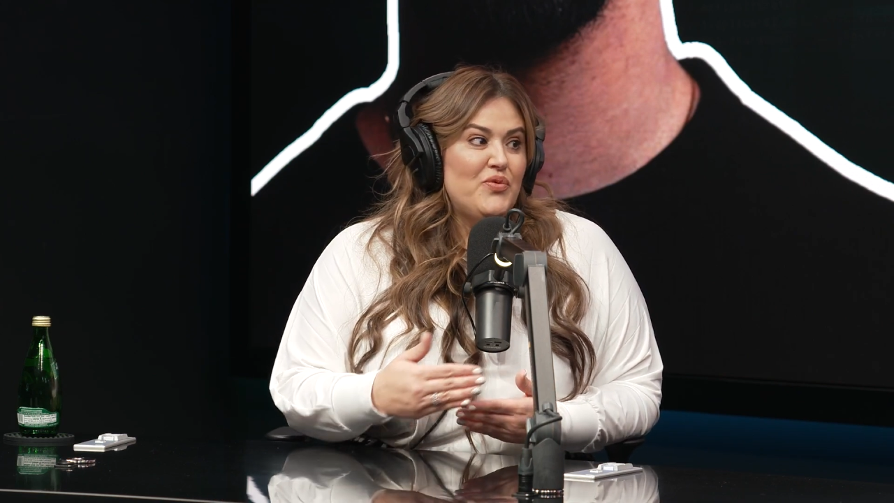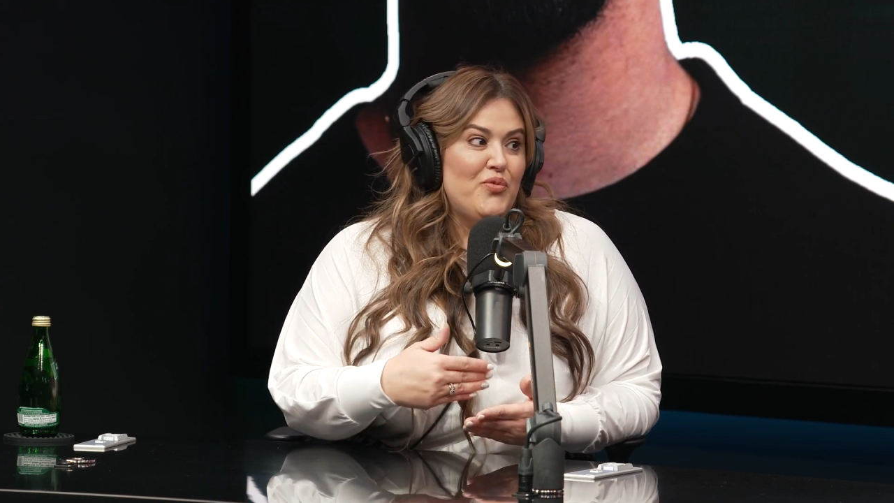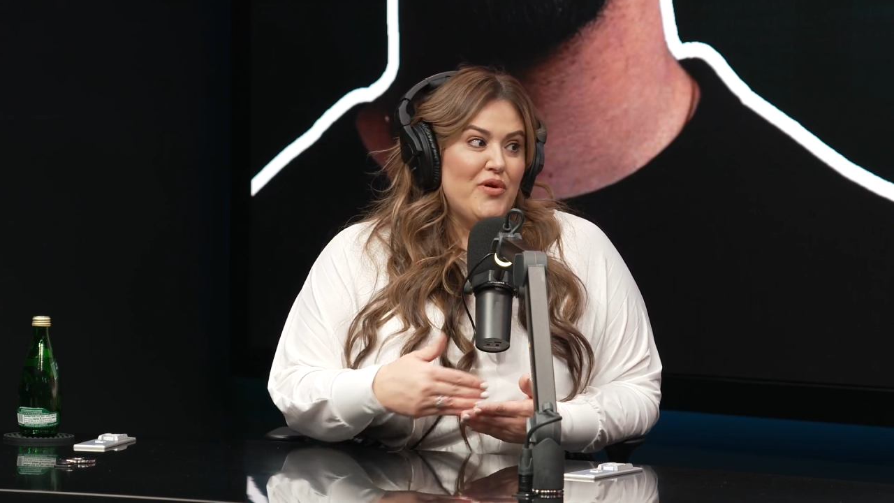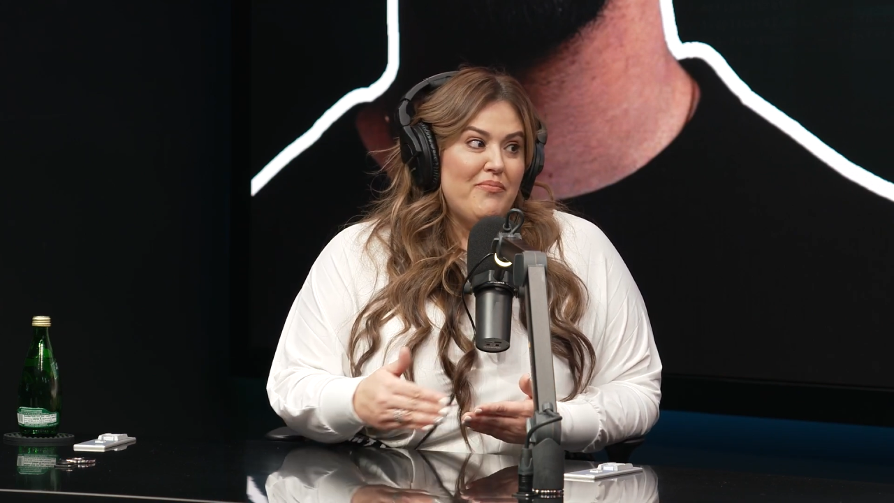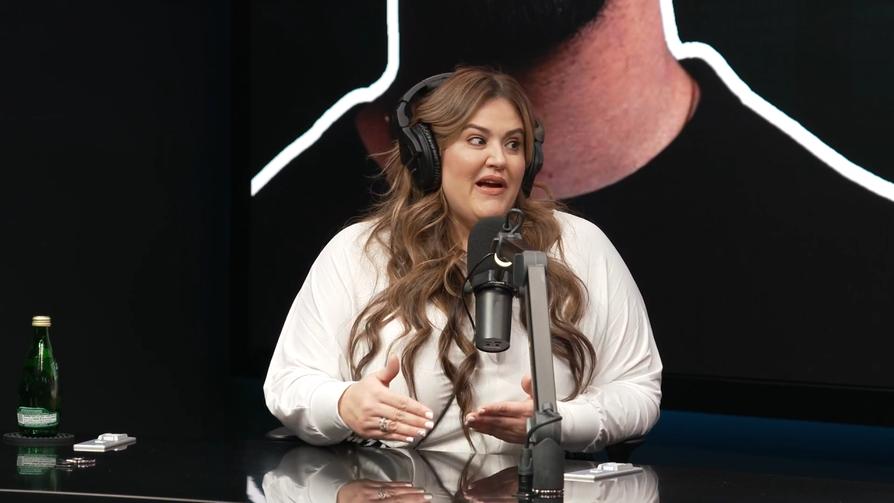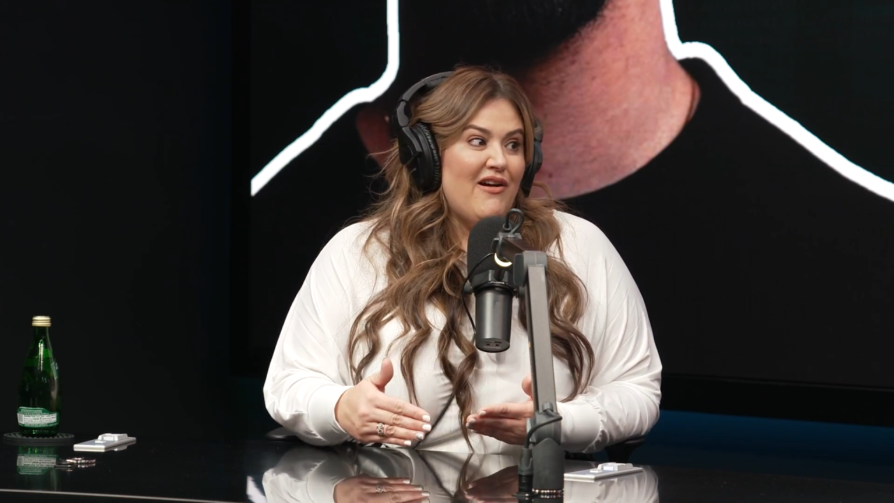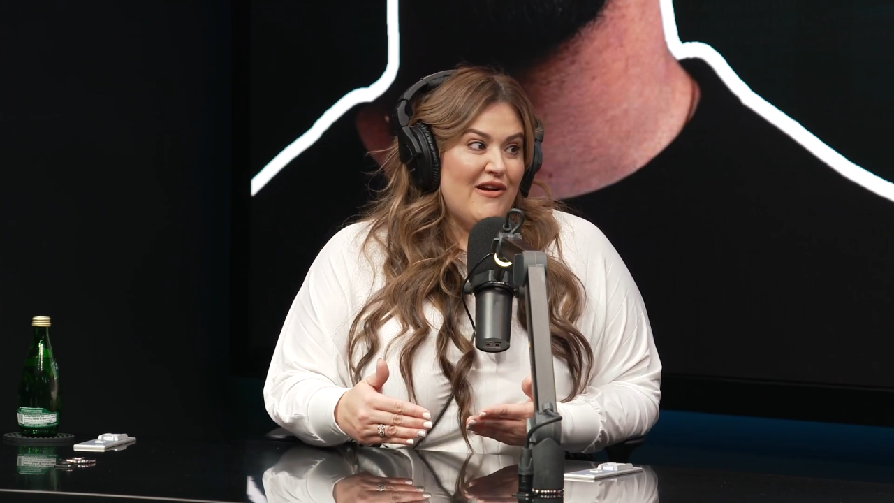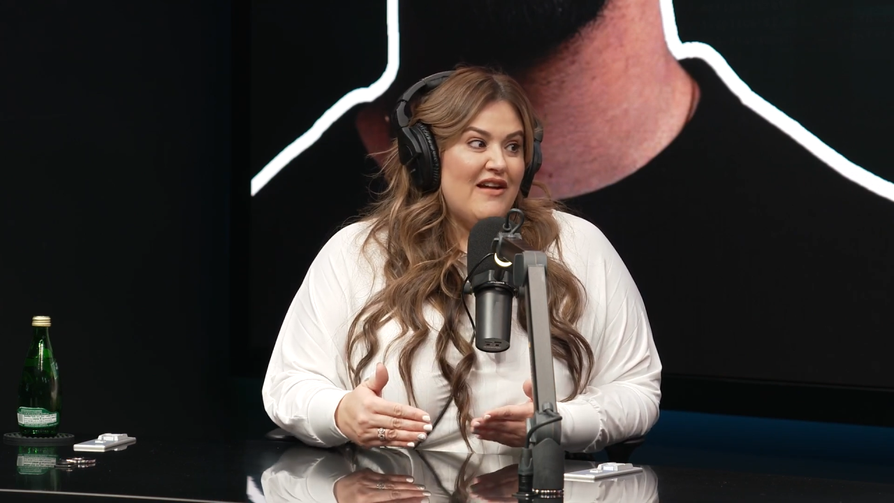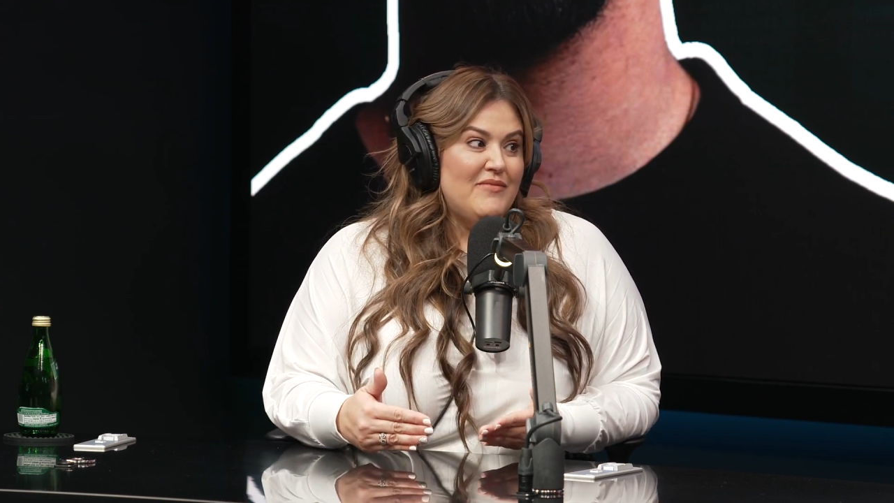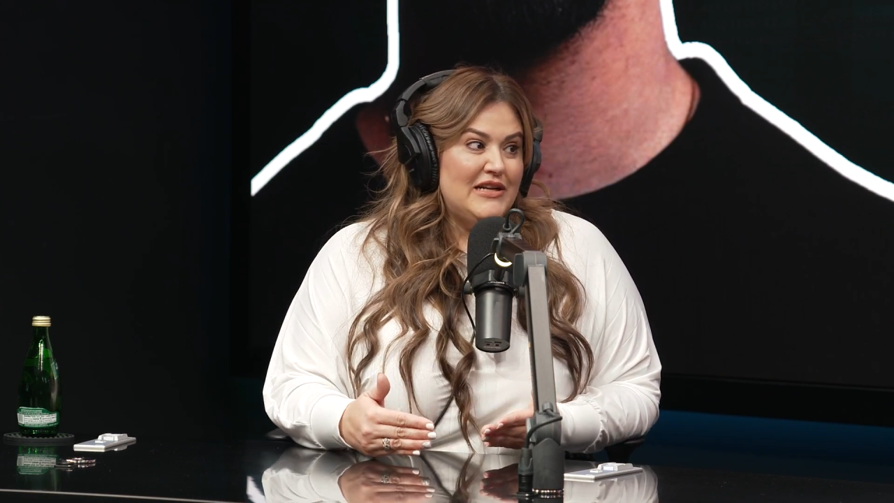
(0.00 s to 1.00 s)
will rip my
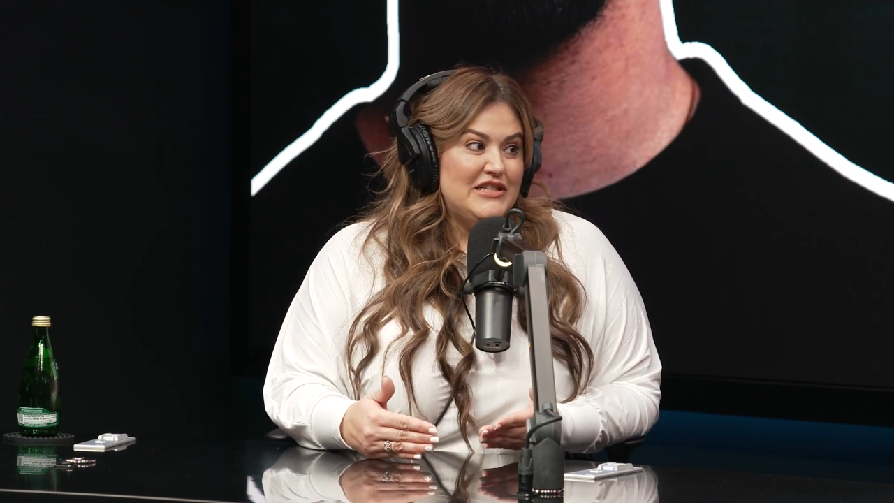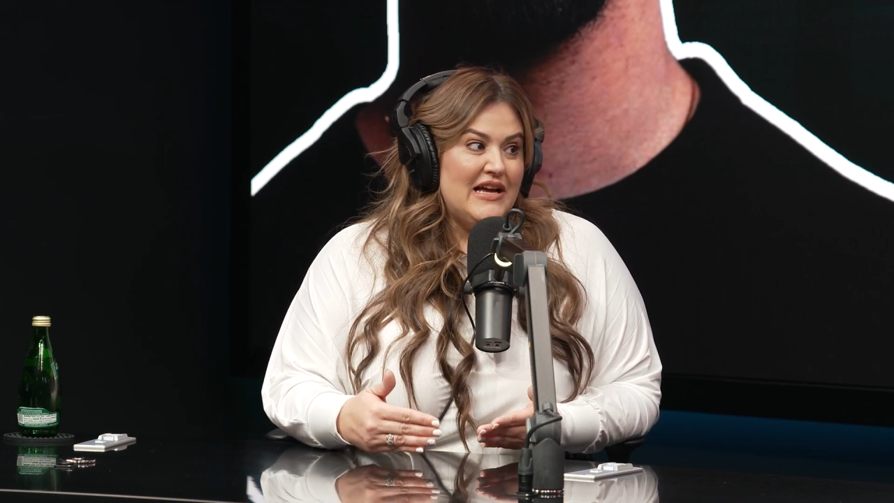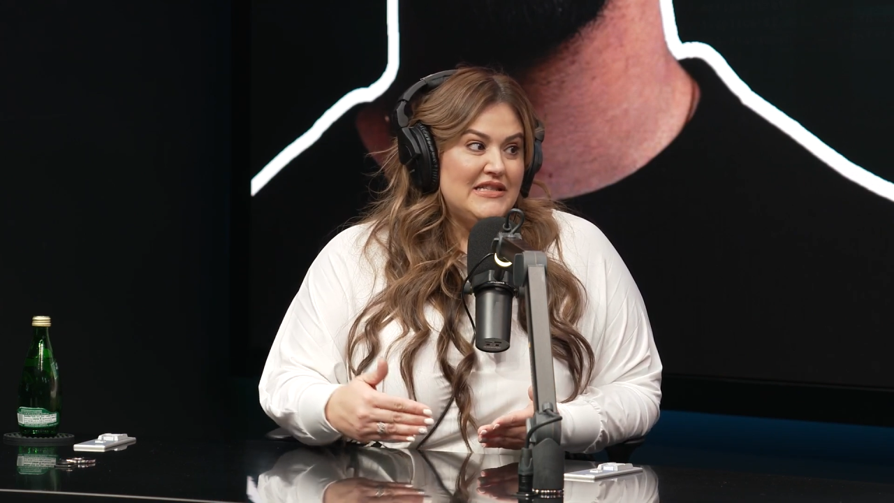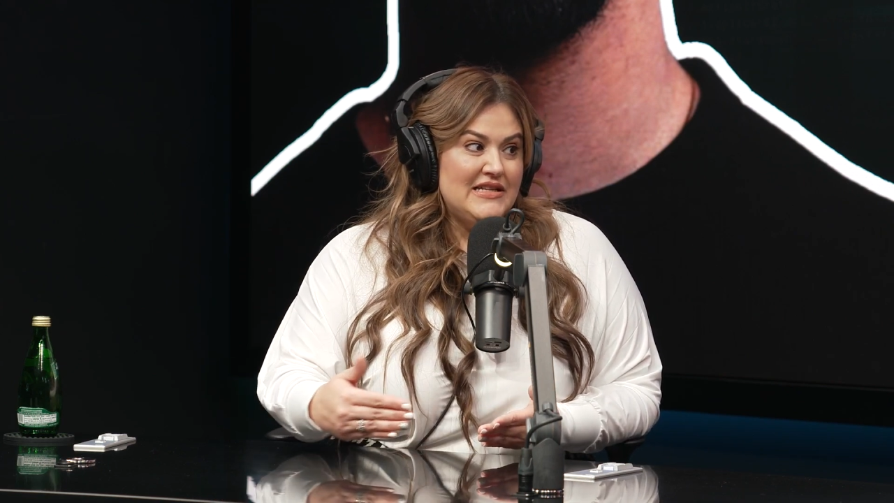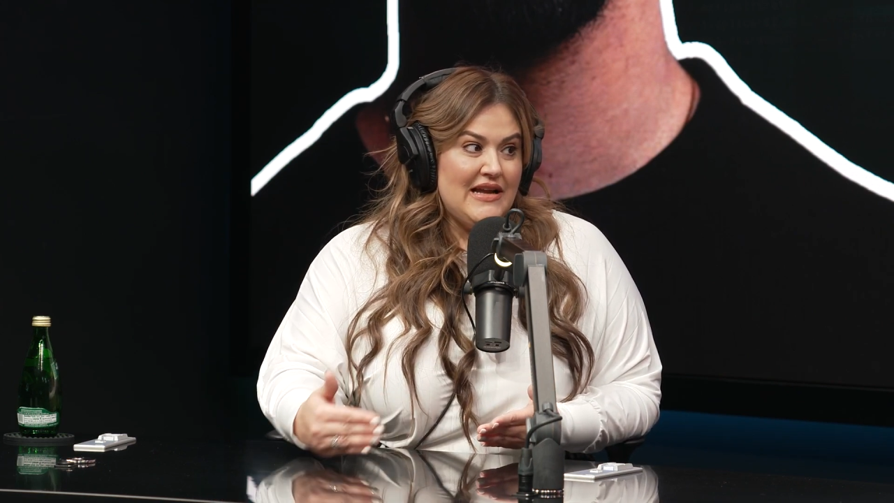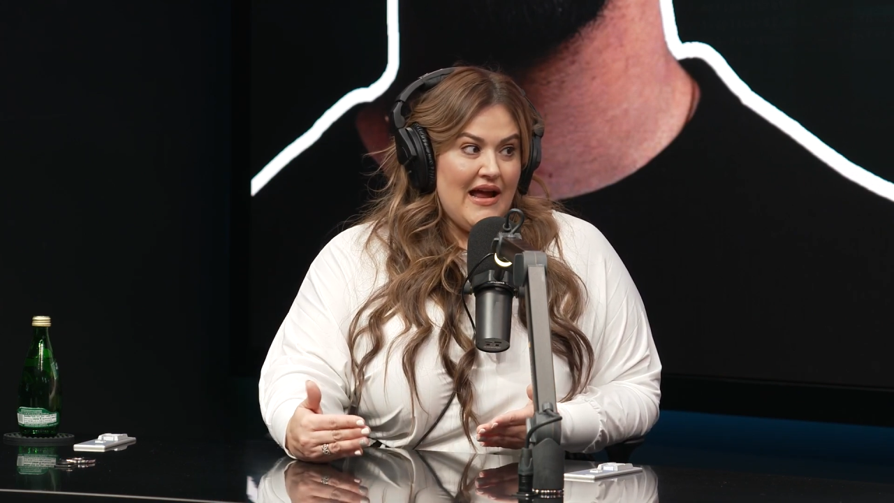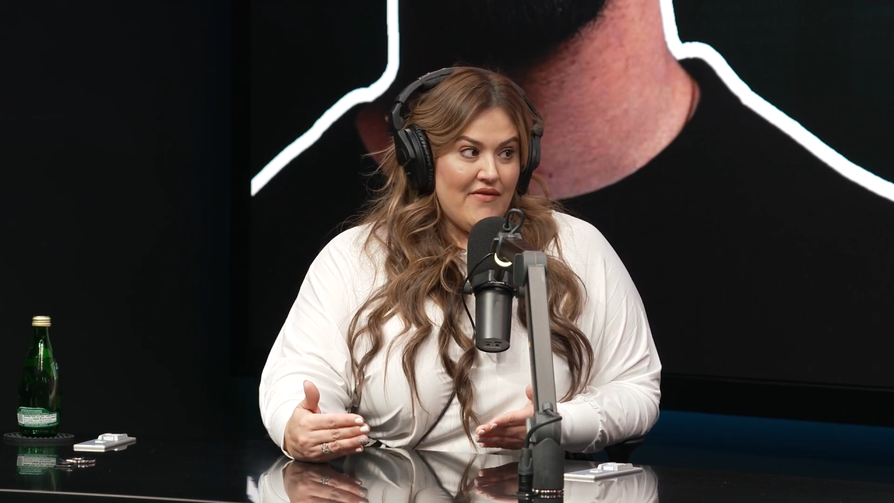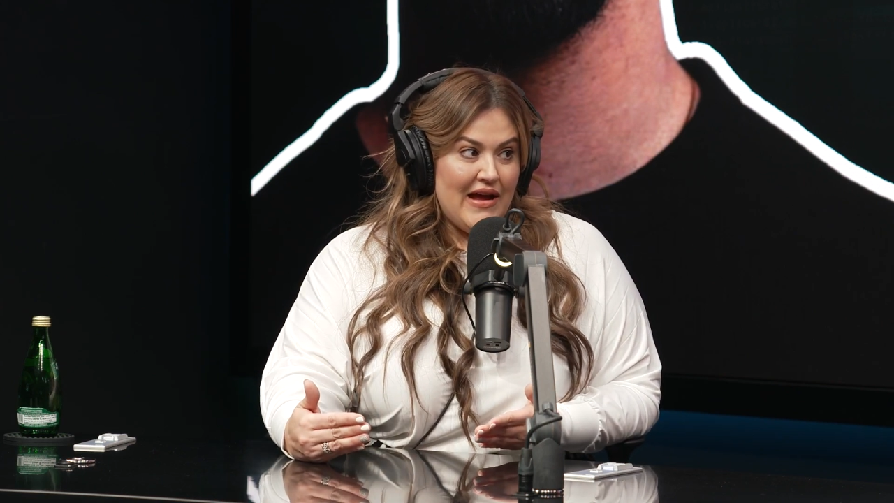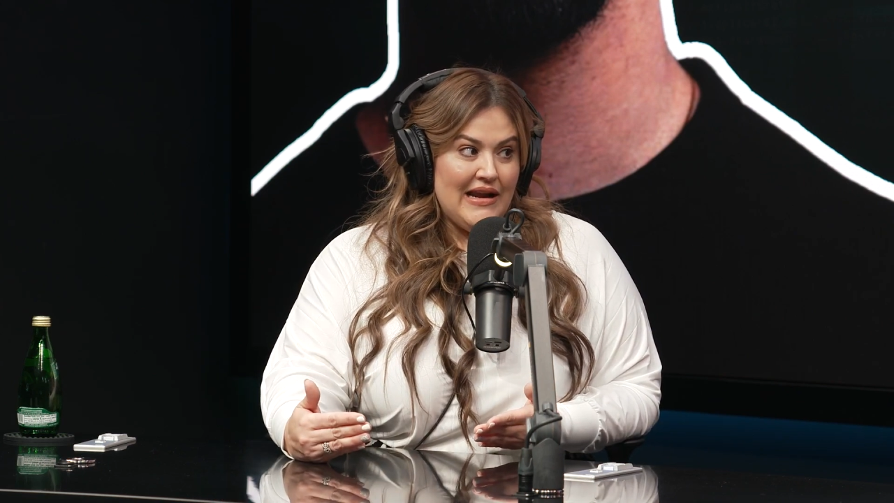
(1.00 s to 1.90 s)
heart out of my chest to not have